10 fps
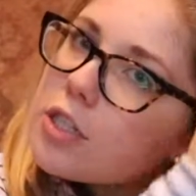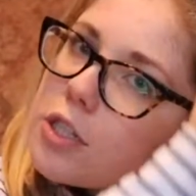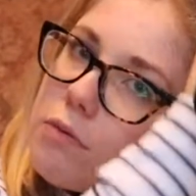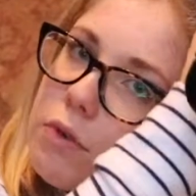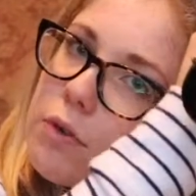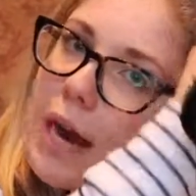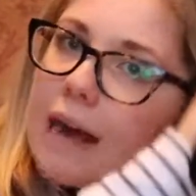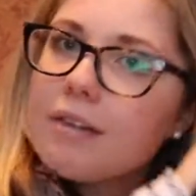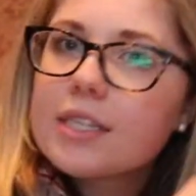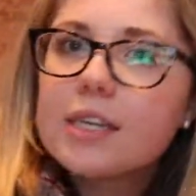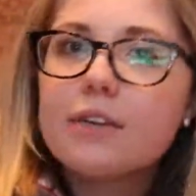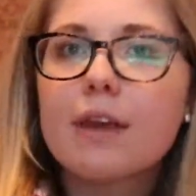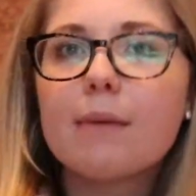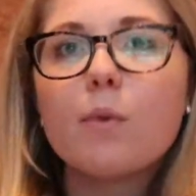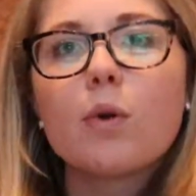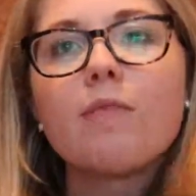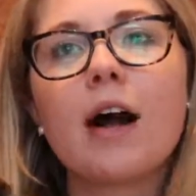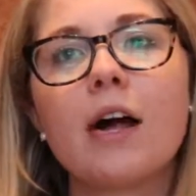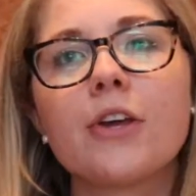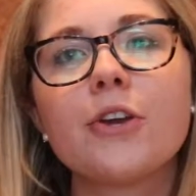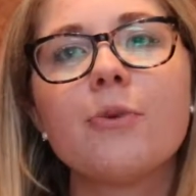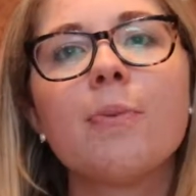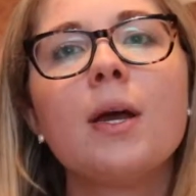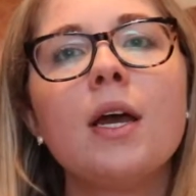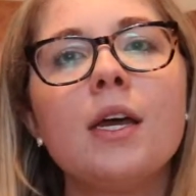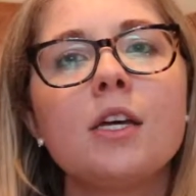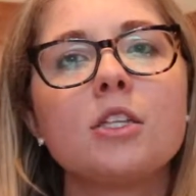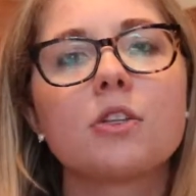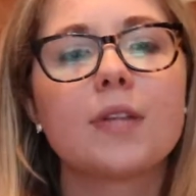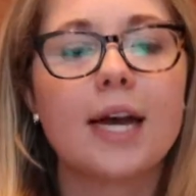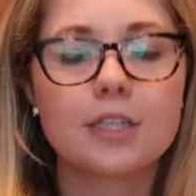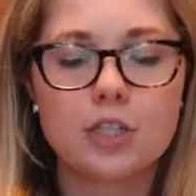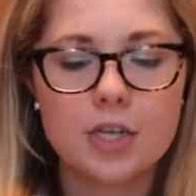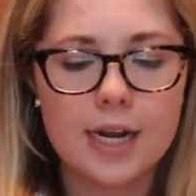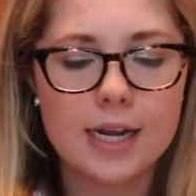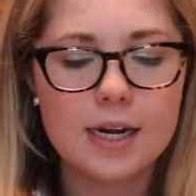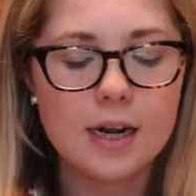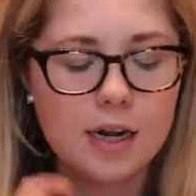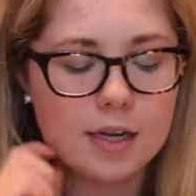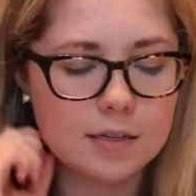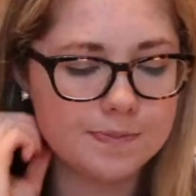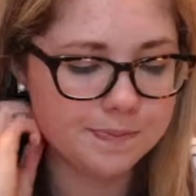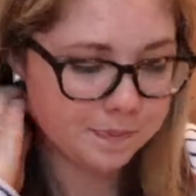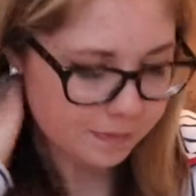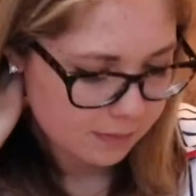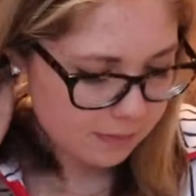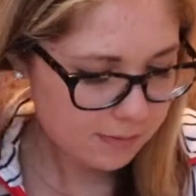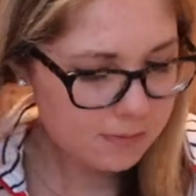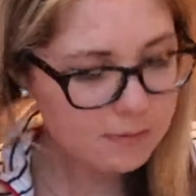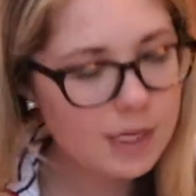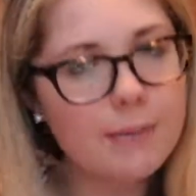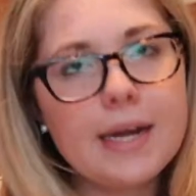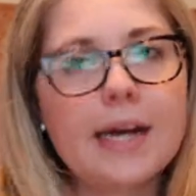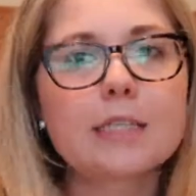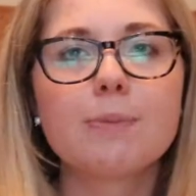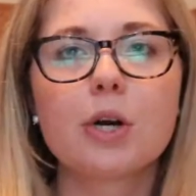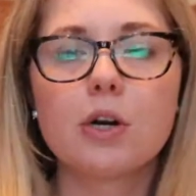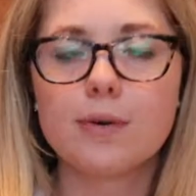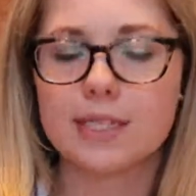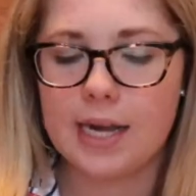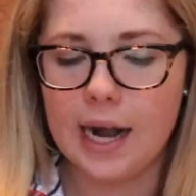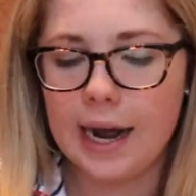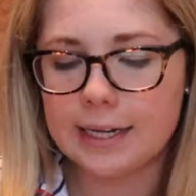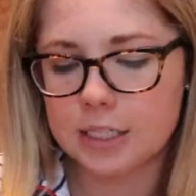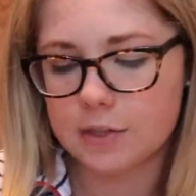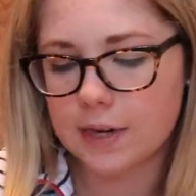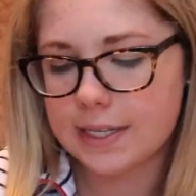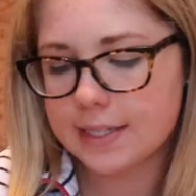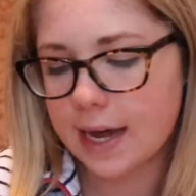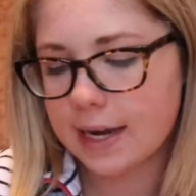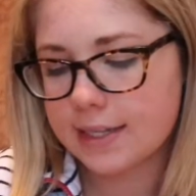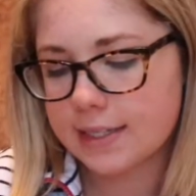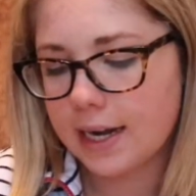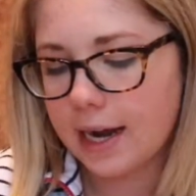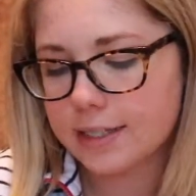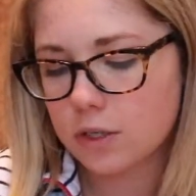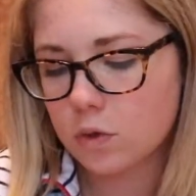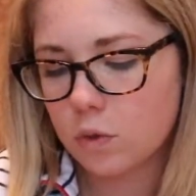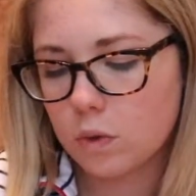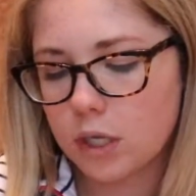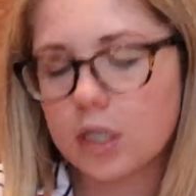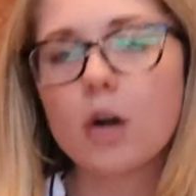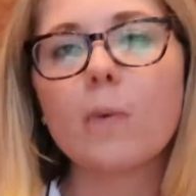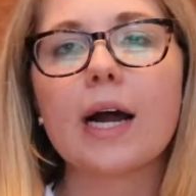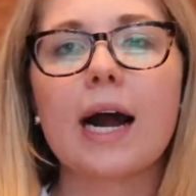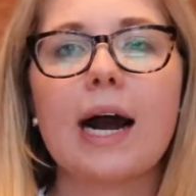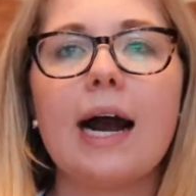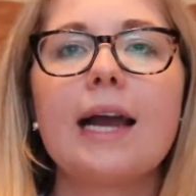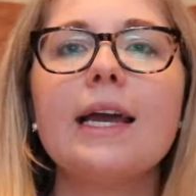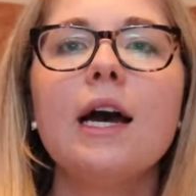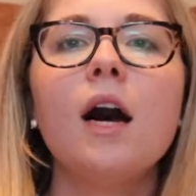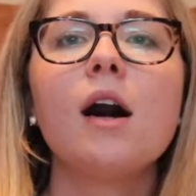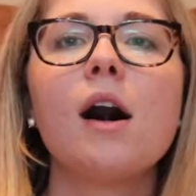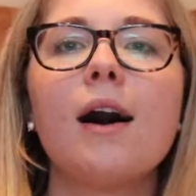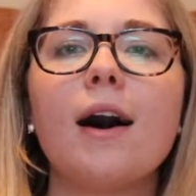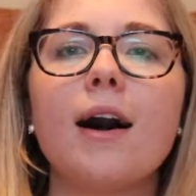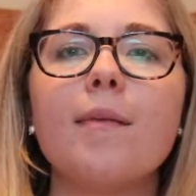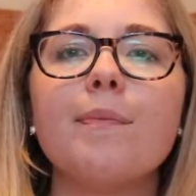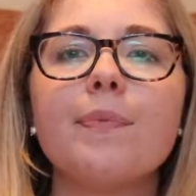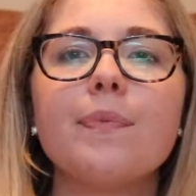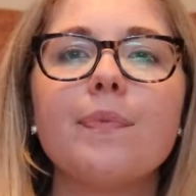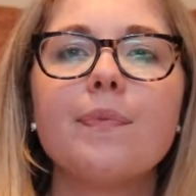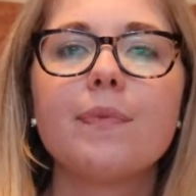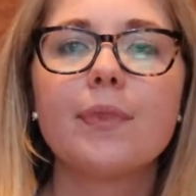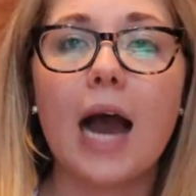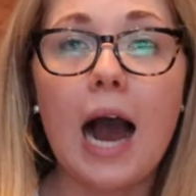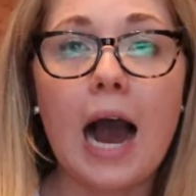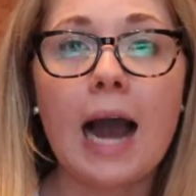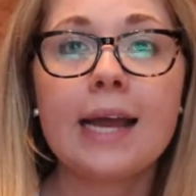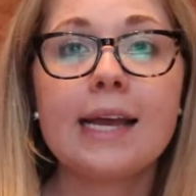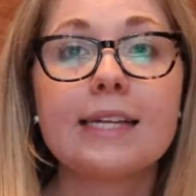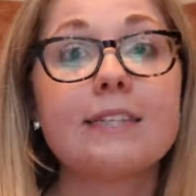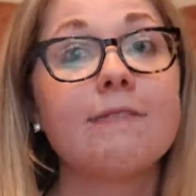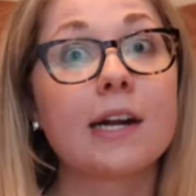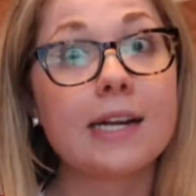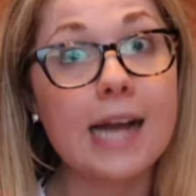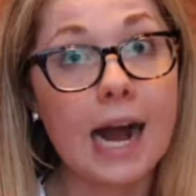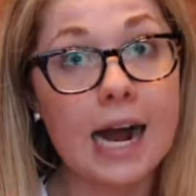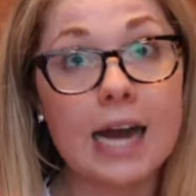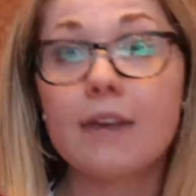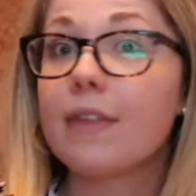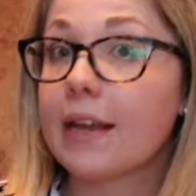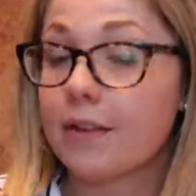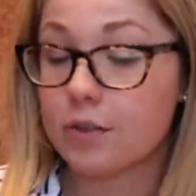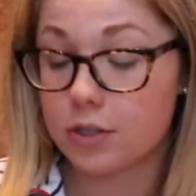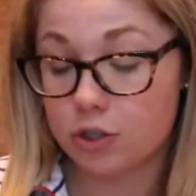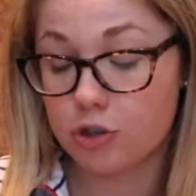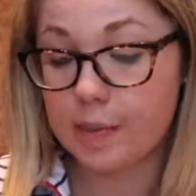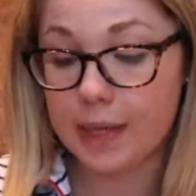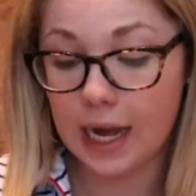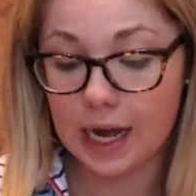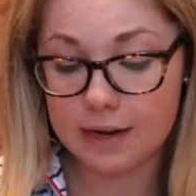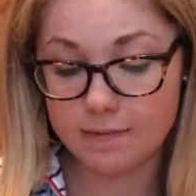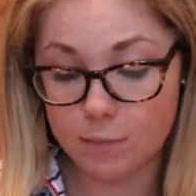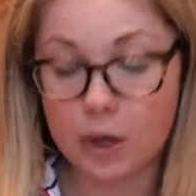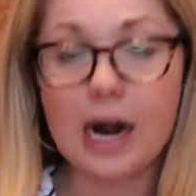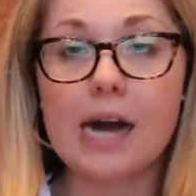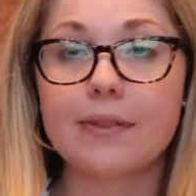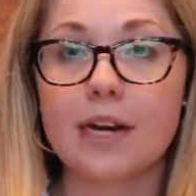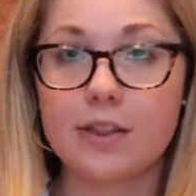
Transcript: to the root, obviously you get more volume, so that's great. My next pro is that it has 3 settings. It has a cool, a low, and a high. The high is very hot, like extremely hot, more hot than I